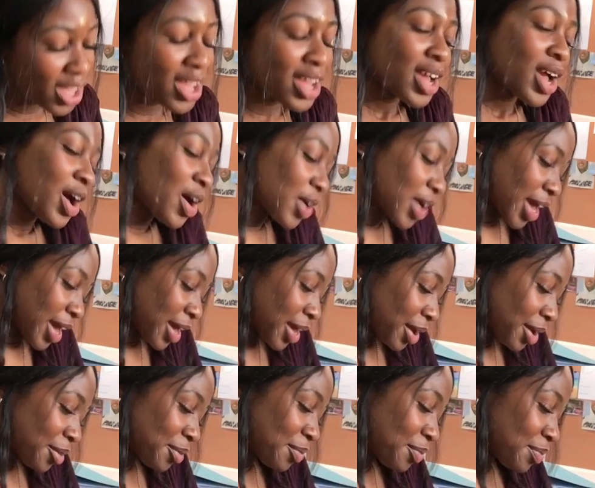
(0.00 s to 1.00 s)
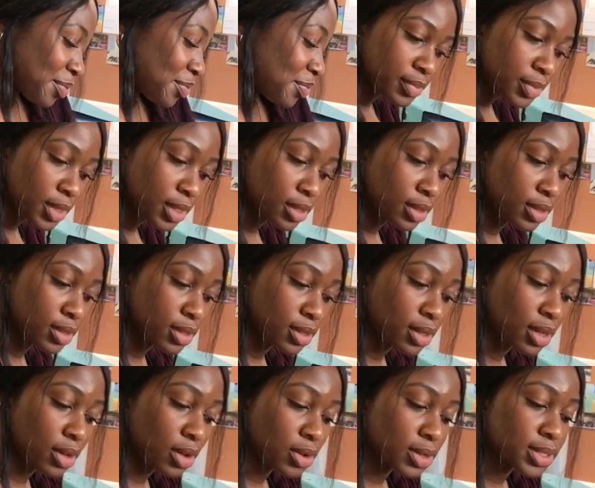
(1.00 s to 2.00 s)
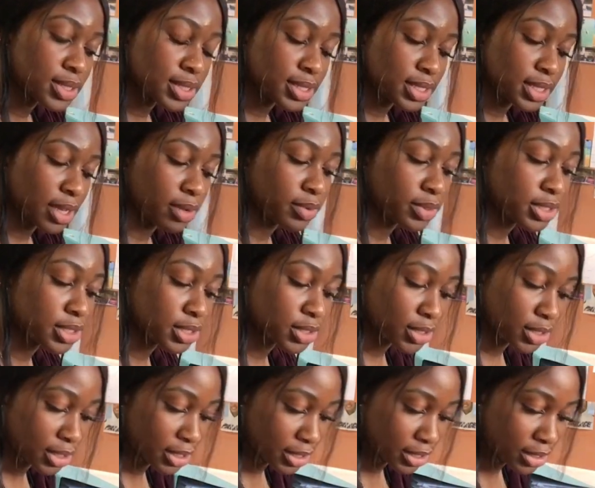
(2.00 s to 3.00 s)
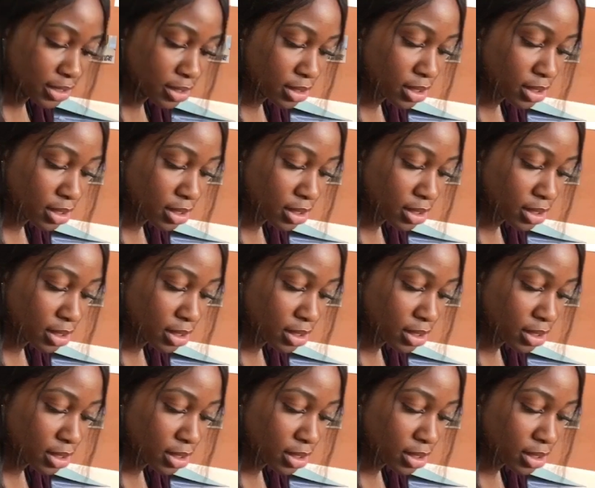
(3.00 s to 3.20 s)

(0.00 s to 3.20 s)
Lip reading: Okay, I got a 68, which is good,